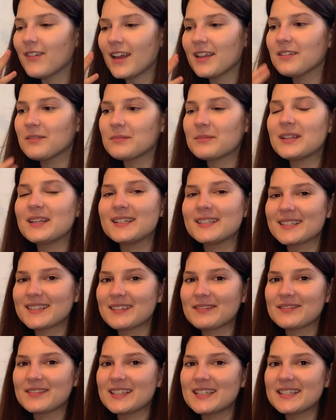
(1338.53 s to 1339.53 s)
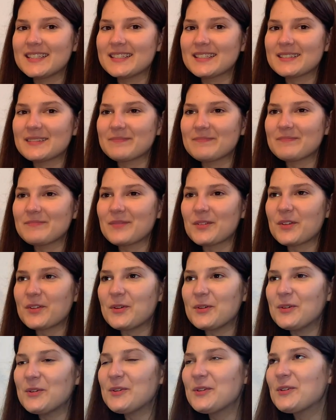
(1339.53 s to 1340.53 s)
minutes of this.
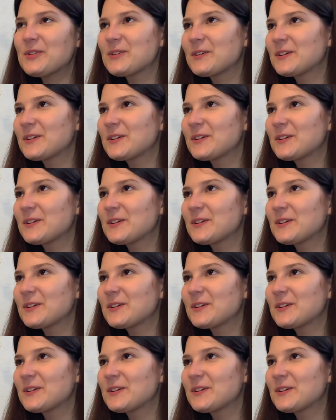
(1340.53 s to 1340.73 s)
Ooh.